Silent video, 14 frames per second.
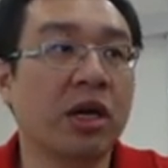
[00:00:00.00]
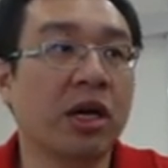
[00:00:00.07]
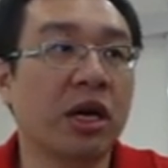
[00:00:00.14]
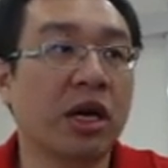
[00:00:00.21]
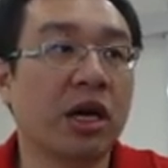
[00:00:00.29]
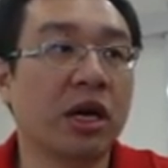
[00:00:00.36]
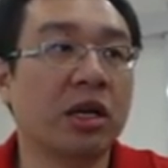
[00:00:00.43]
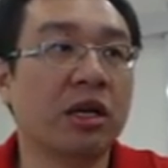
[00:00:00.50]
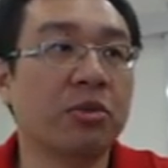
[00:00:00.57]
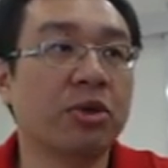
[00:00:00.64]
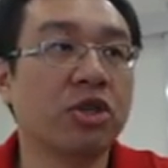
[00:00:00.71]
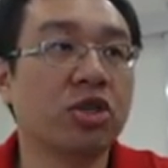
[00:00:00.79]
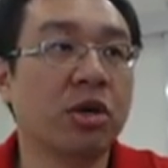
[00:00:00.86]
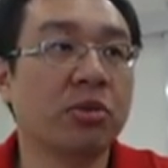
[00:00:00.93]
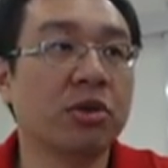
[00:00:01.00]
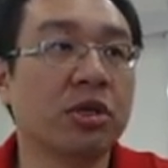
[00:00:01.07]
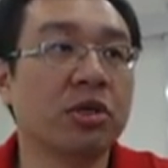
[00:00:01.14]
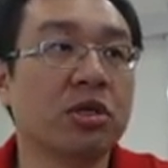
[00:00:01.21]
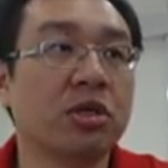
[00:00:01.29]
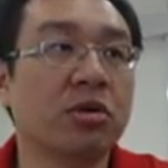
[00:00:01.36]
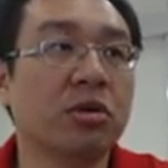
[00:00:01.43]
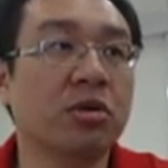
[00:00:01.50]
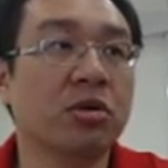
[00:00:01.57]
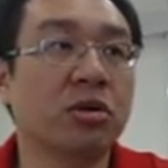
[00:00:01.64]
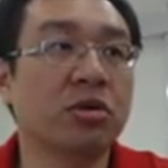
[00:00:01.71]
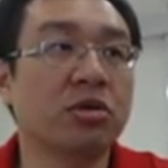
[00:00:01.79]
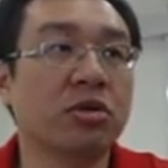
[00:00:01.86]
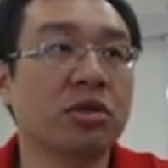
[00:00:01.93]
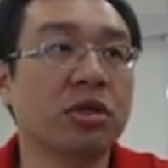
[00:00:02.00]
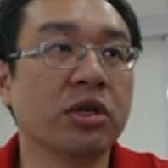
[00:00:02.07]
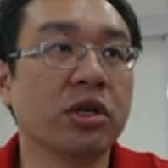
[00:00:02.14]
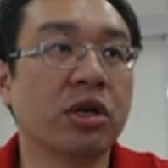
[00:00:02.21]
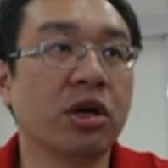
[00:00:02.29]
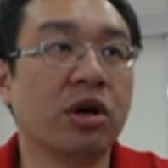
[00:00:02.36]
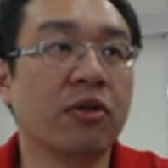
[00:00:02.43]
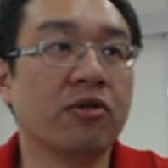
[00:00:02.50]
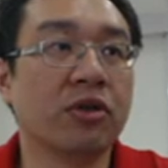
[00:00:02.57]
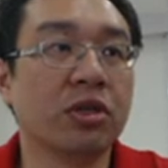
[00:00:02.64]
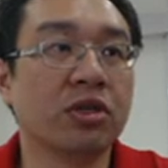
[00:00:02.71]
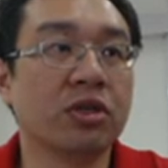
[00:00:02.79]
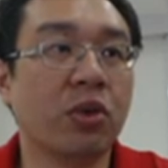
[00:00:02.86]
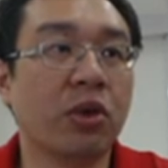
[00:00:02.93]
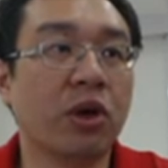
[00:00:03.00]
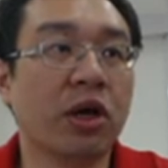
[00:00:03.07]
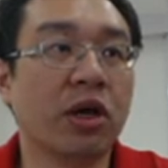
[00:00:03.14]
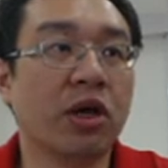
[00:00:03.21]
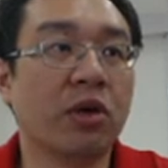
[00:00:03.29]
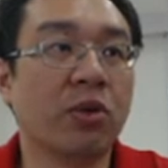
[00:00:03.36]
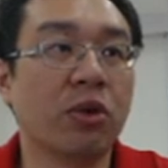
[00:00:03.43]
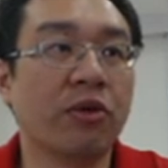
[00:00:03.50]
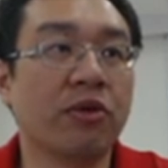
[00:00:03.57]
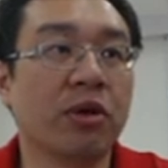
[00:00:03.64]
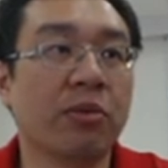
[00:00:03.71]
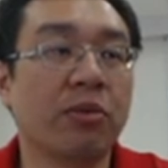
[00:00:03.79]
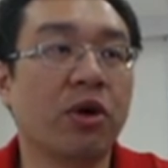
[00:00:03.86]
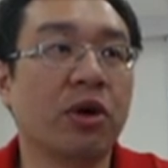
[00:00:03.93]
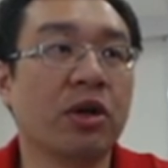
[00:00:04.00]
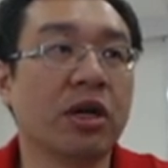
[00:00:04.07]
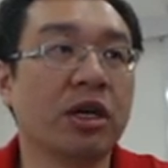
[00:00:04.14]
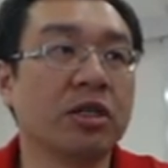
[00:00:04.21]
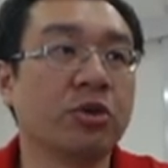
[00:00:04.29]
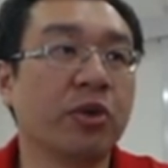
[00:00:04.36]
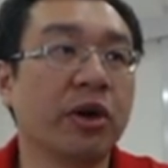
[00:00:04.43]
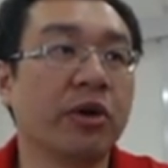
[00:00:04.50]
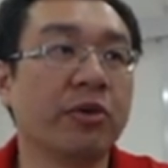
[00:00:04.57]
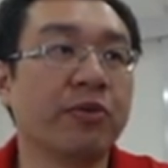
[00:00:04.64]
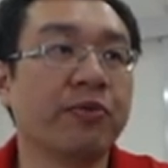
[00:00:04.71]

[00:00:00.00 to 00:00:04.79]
and the bishop is still controlling of the square with the pawn as well.